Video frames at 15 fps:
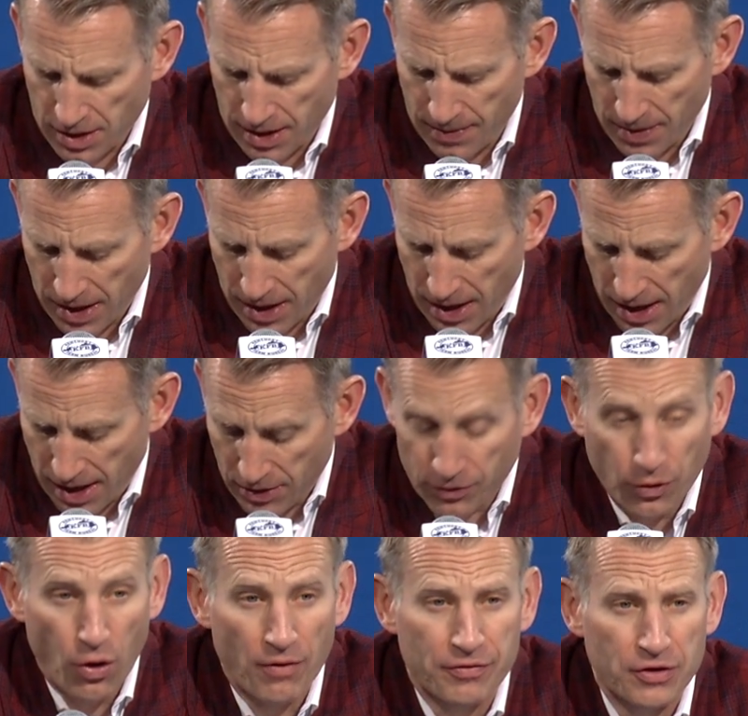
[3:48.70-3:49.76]
I
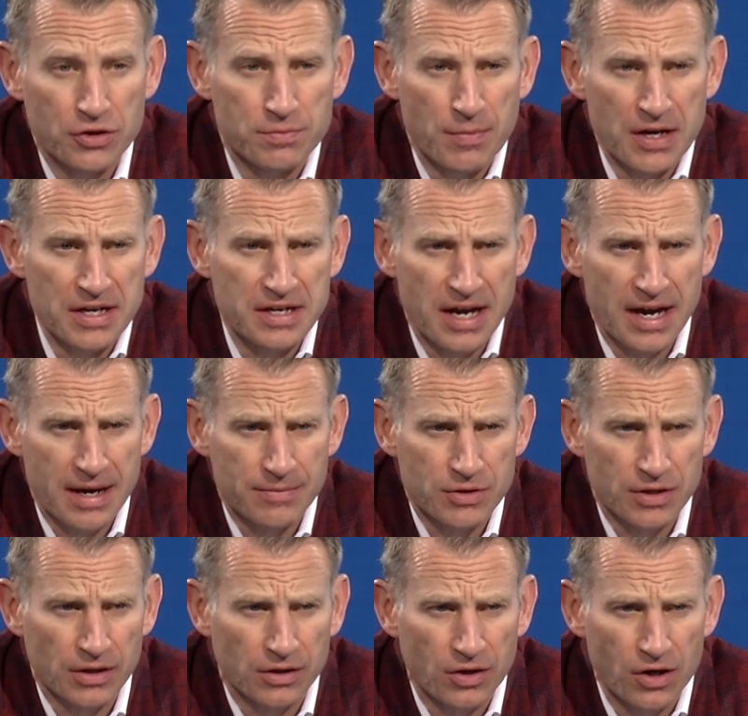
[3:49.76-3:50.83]
don't know if there's many
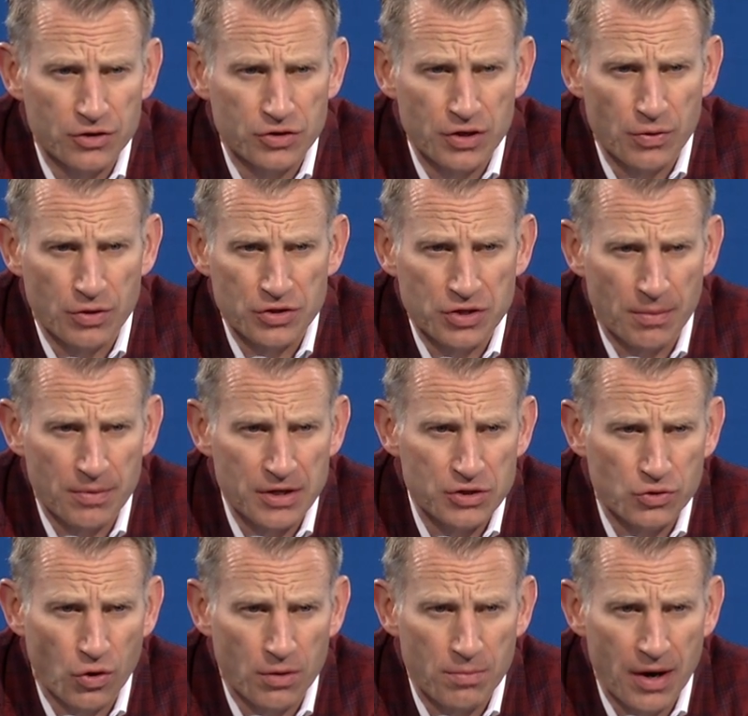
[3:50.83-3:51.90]
games in the country where somebody
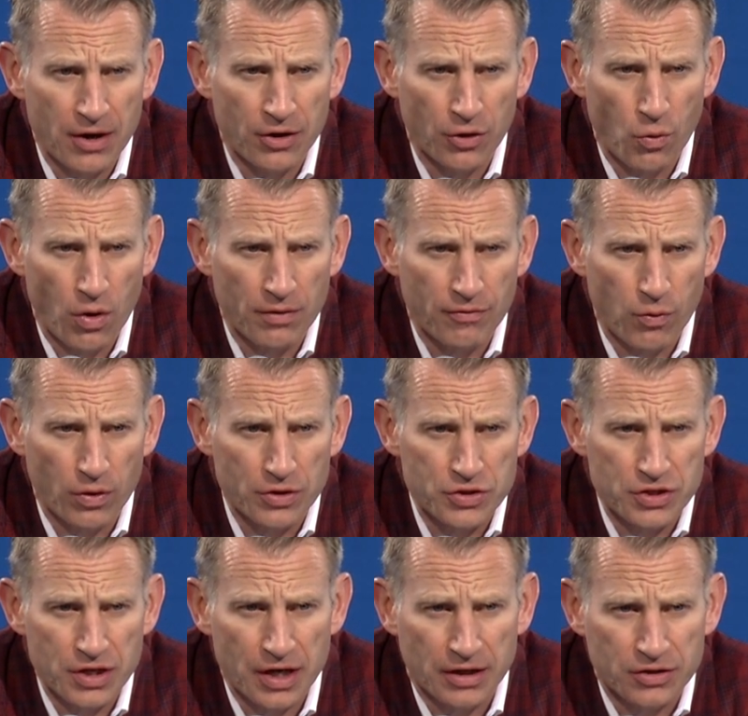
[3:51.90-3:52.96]
scored better than a
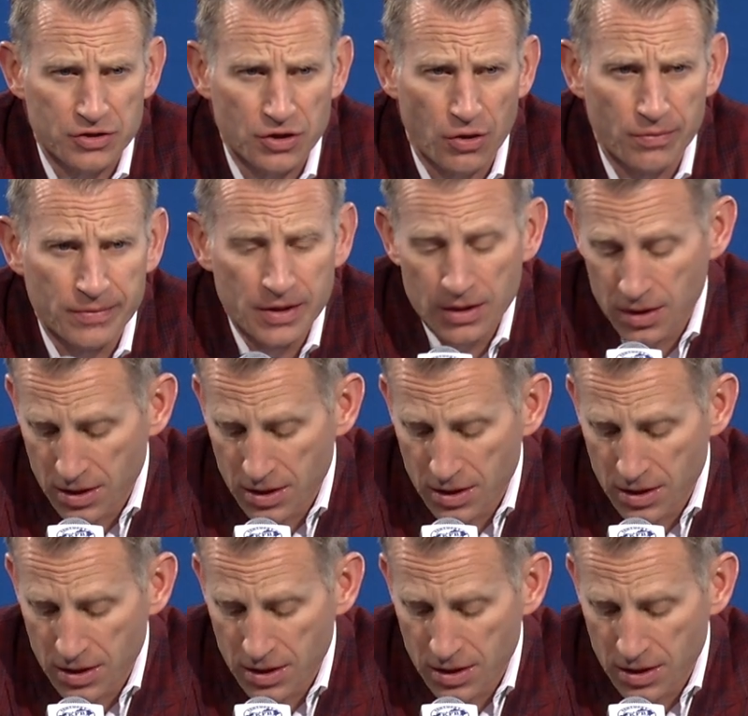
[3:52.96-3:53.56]
1-4-6. So,